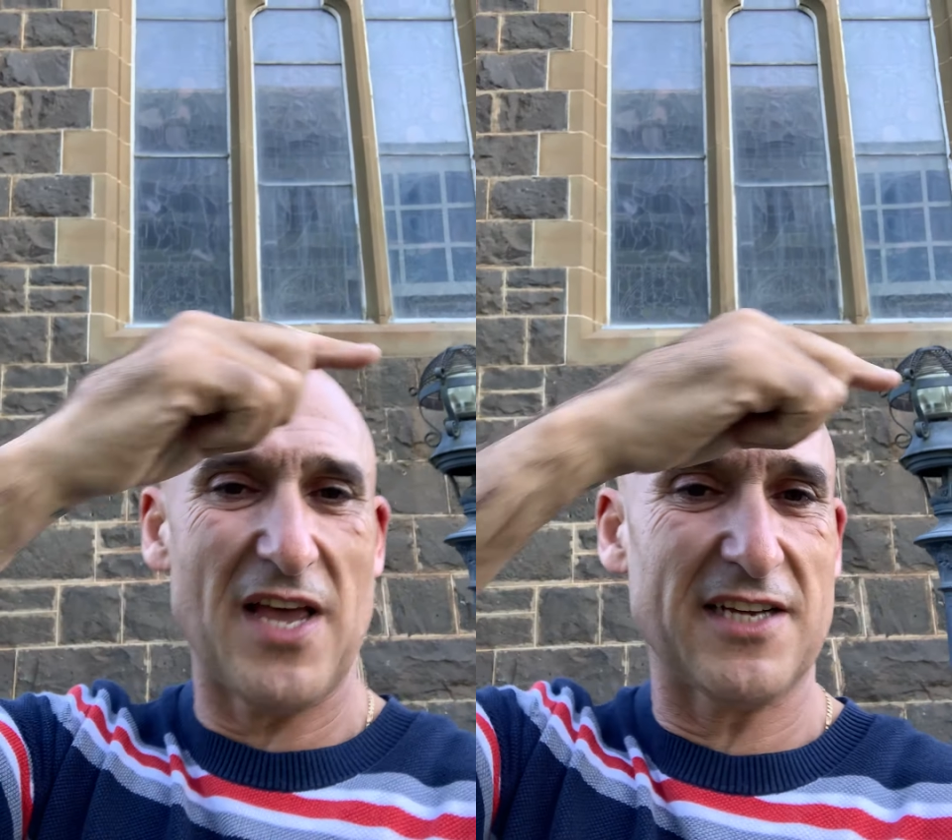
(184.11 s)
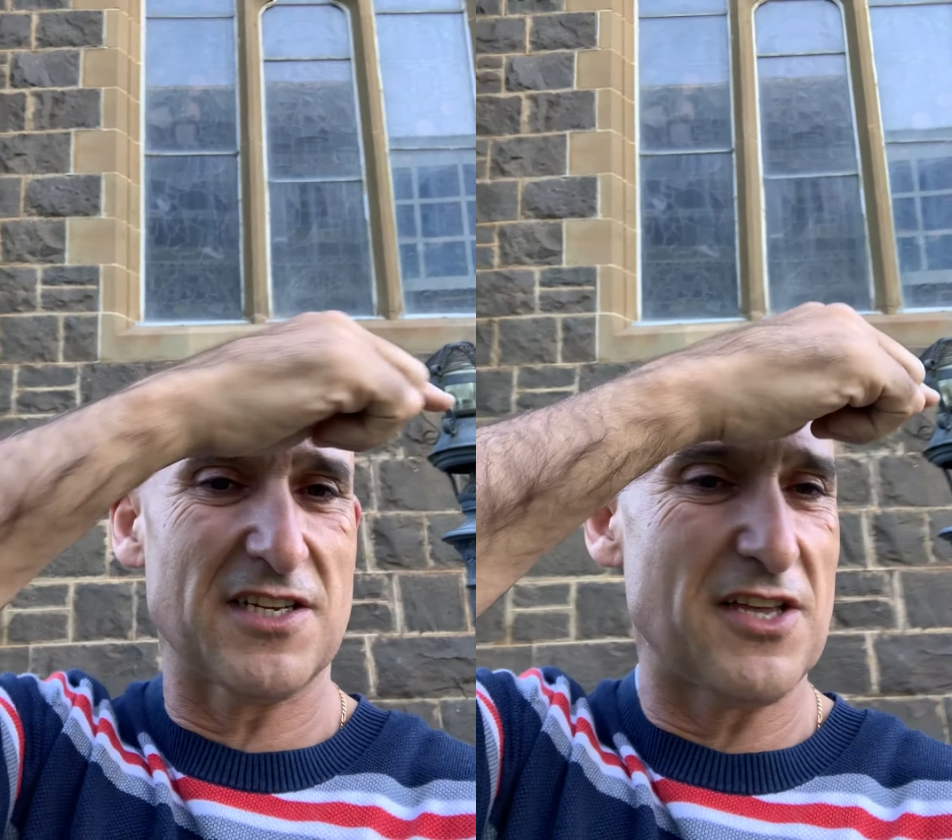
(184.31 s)

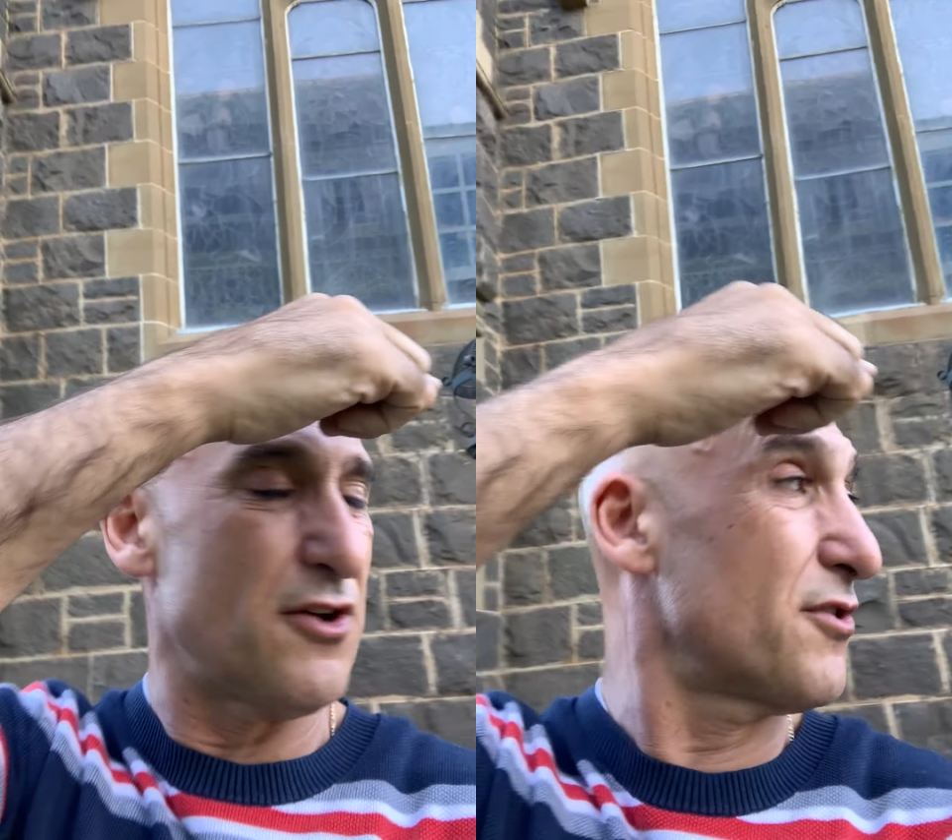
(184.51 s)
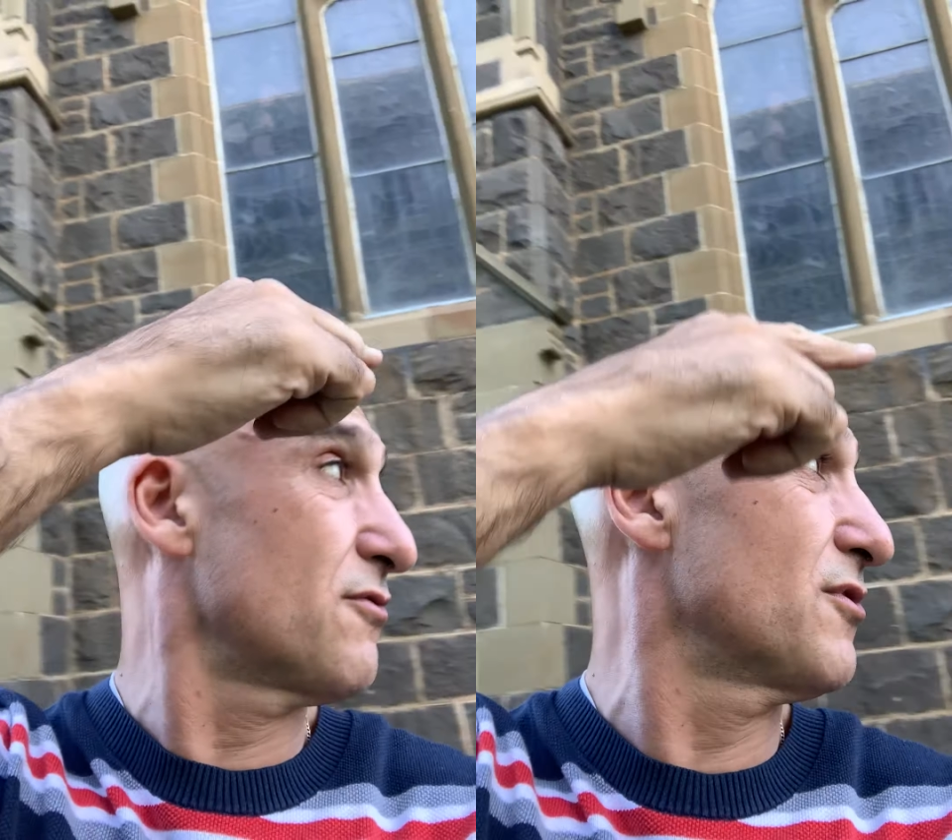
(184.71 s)
to actually
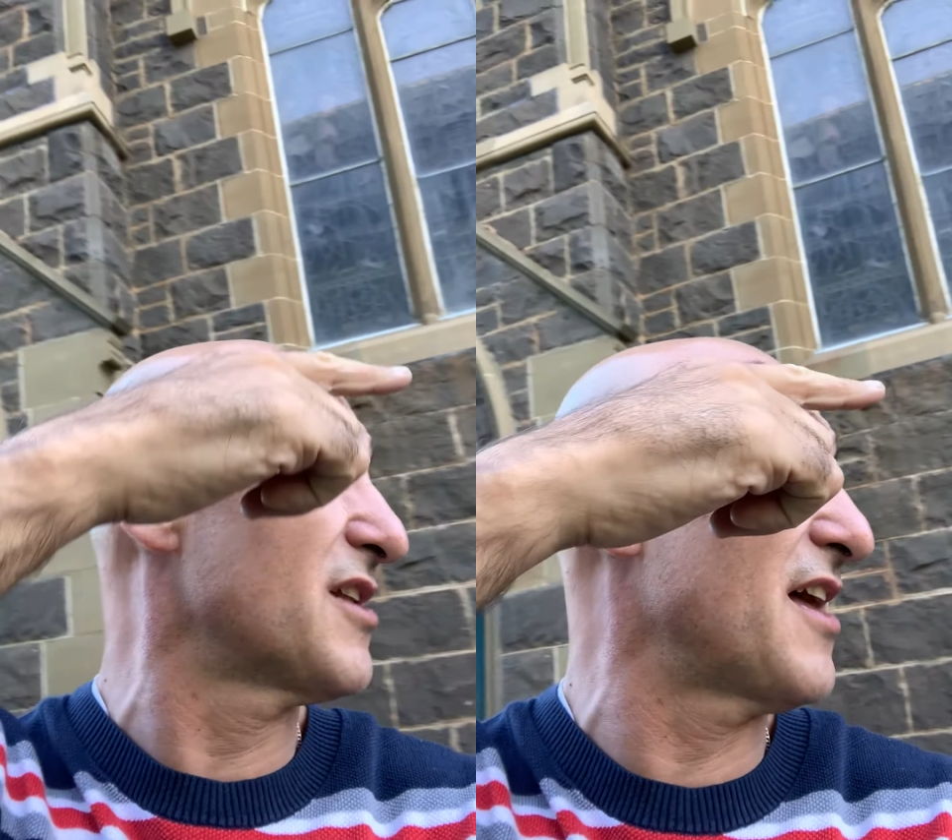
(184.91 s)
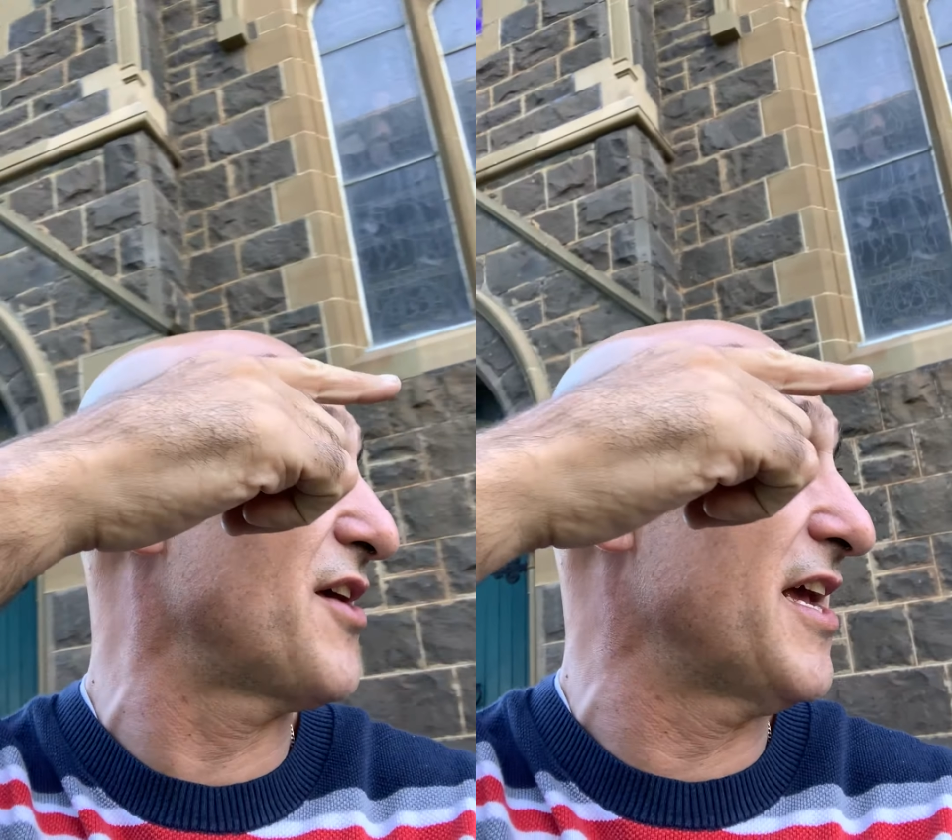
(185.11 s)
go through another